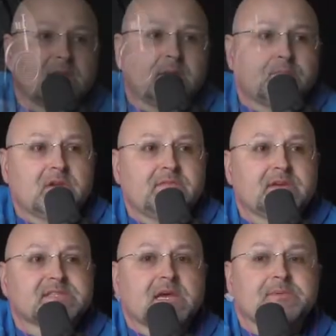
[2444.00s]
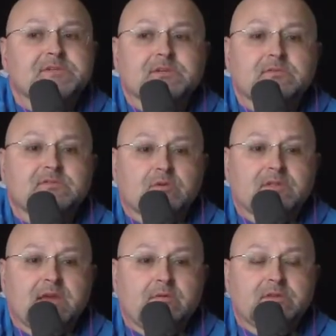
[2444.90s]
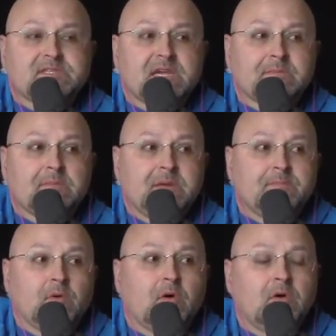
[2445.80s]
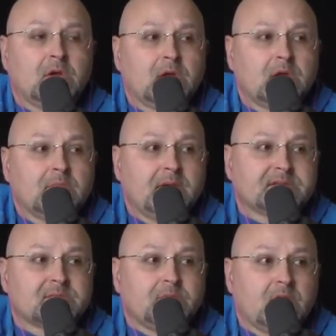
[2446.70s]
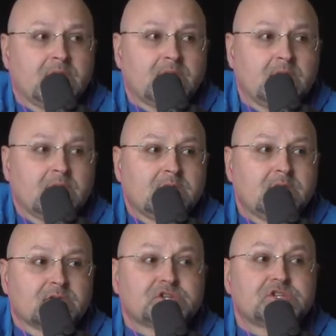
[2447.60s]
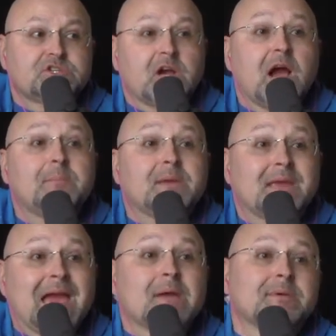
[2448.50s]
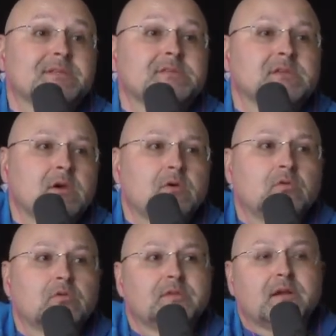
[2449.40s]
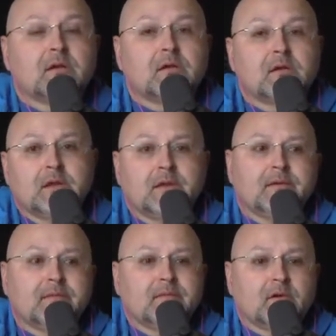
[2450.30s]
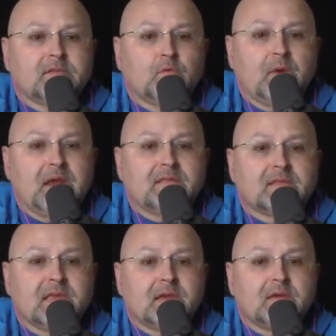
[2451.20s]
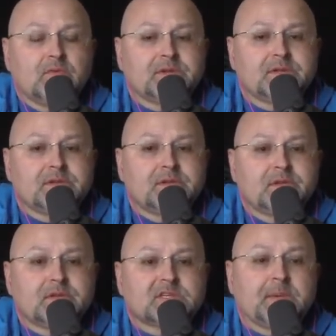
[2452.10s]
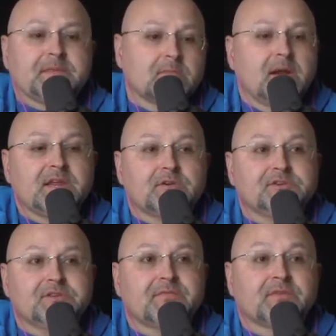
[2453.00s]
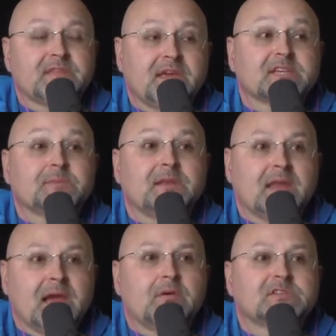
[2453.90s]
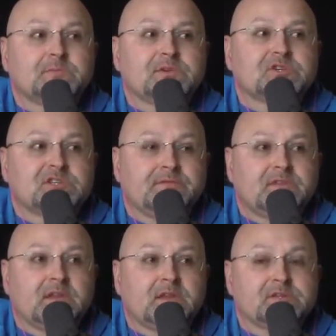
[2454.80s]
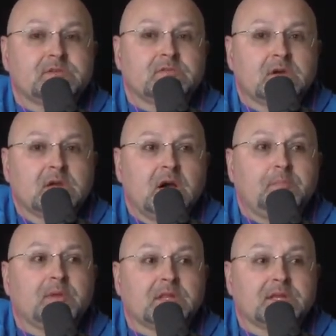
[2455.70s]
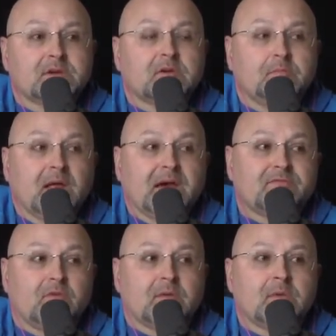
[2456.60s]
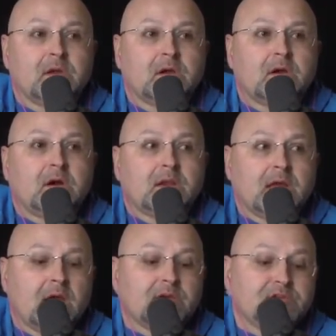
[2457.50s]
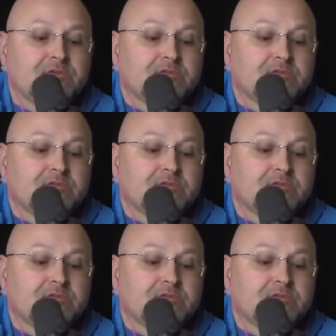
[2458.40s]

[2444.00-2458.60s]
in previous episodes where they would segment people based upon but never their politically. shopping habits right. or their the, the way that they would spend their money or do different things. But now it's been shifted into a political platform. Right. It went from how you do